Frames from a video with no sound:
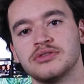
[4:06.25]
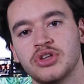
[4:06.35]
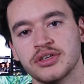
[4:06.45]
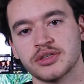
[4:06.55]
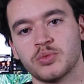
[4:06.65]

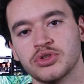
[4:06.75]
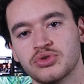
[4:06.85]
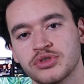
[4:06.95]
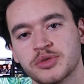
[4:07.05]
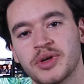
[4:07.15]
doesn't want
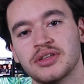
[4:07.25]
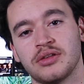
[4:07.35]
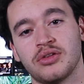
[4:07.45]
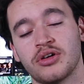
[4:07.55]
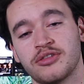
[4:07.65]
to spend a
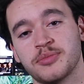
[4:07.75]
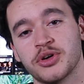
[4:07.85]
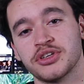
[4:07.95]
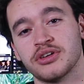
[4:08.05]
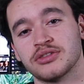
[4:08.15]
lot of
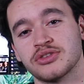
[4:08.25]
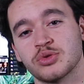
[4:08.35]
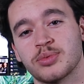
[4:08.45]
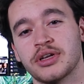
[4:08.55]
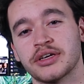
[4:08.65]
money on the
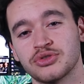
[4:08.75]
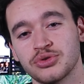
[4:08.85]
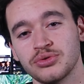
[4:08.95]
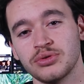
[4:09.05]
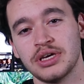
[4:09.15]
Superlight
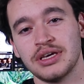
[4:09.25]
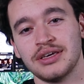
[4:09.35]
2,